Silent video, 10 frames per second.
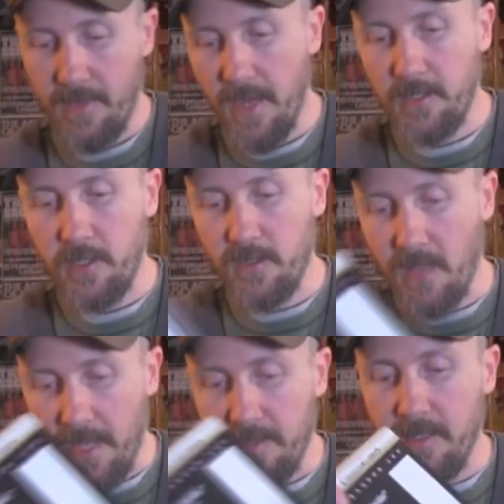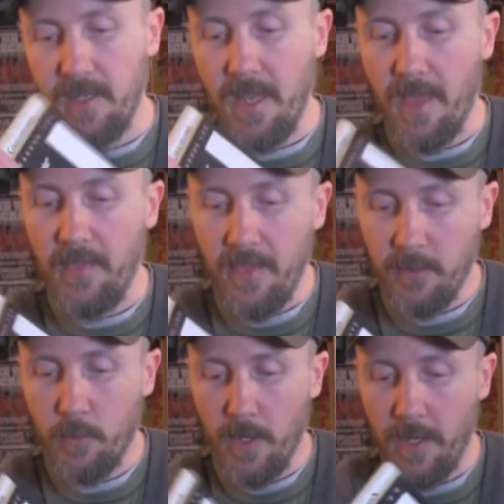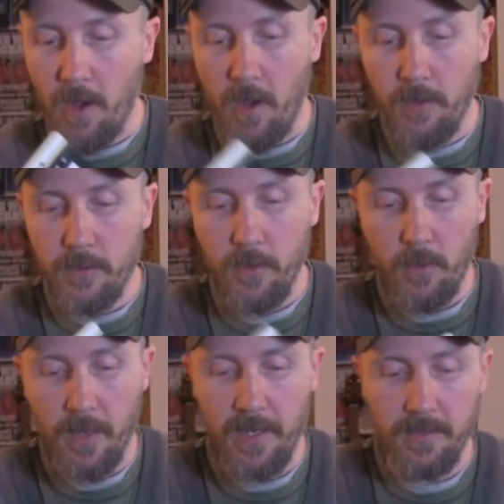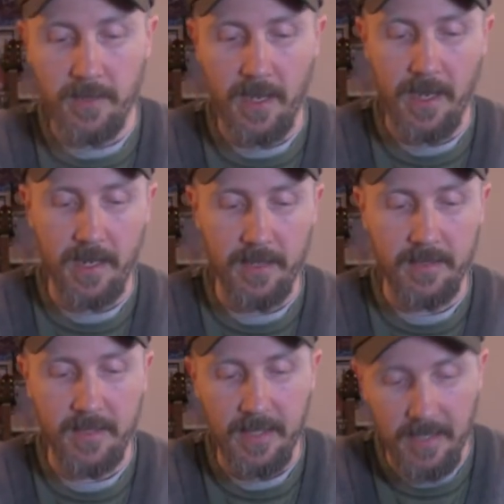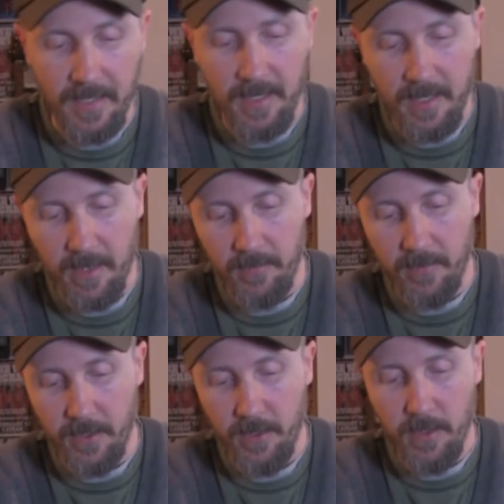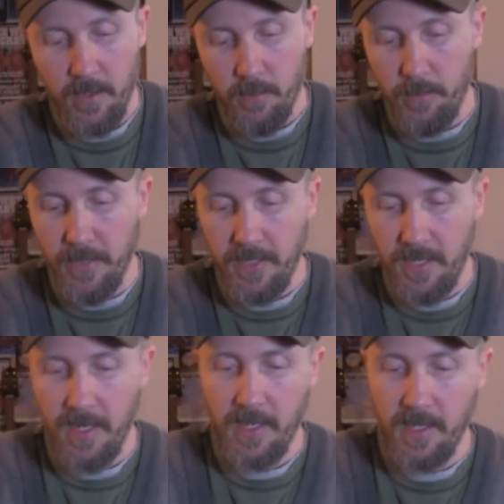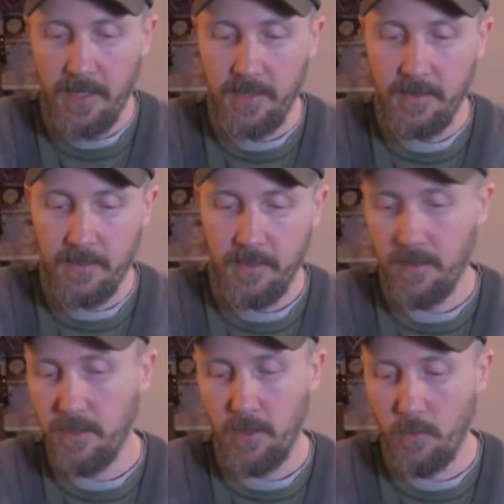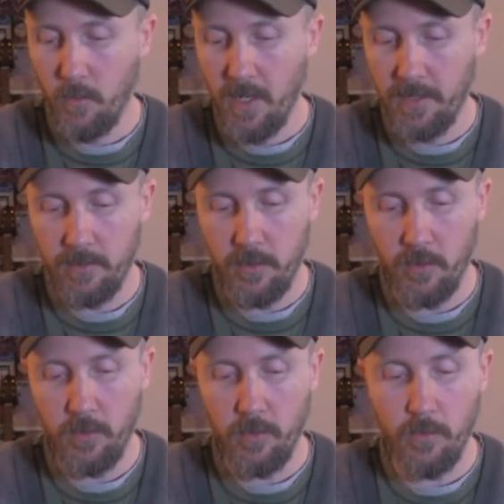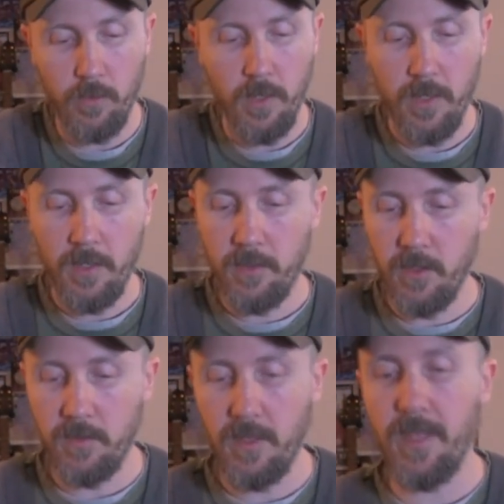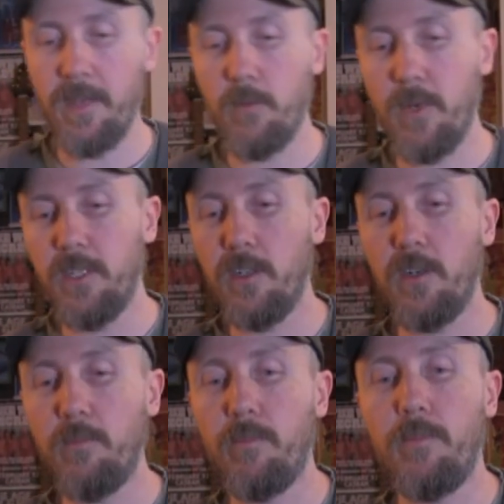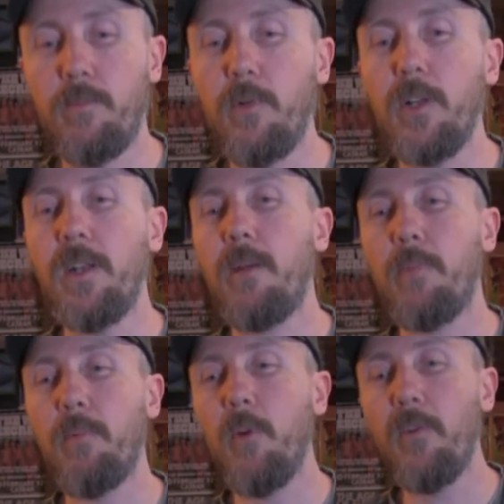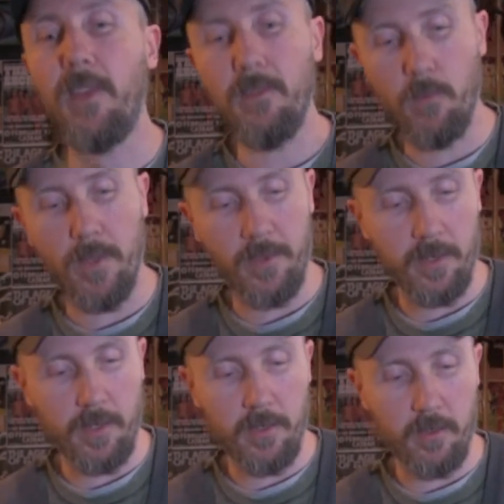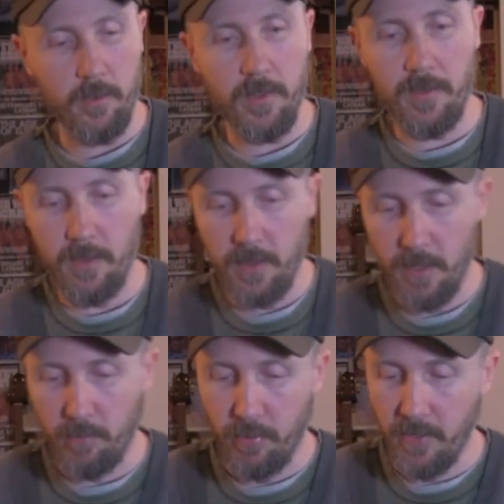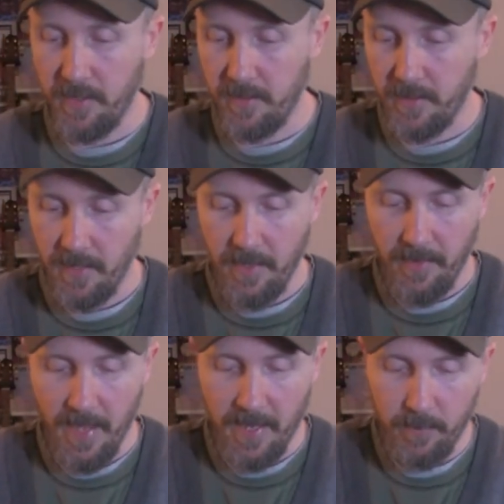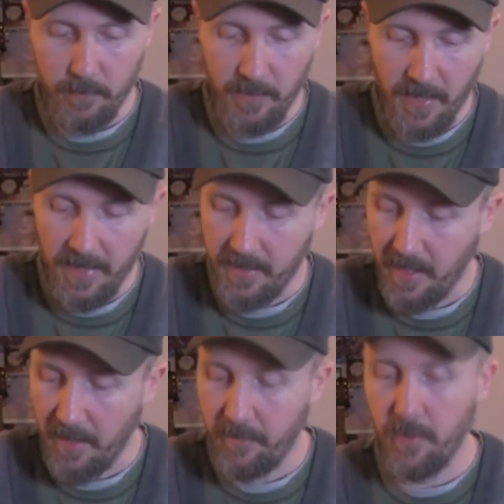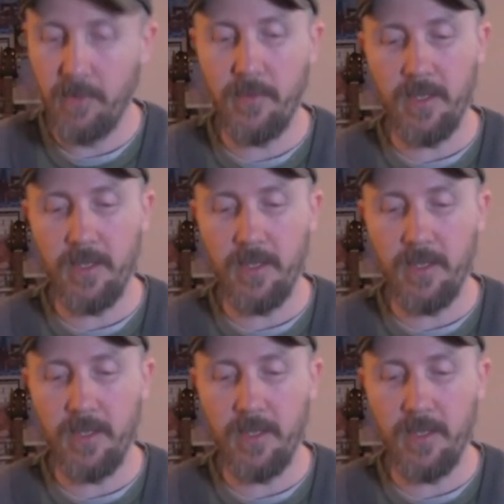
that just slides in. And this one also has got a CD cover because you want to, just like when you're putting up a movie, what they're going to do is they're going to print that outside cover of the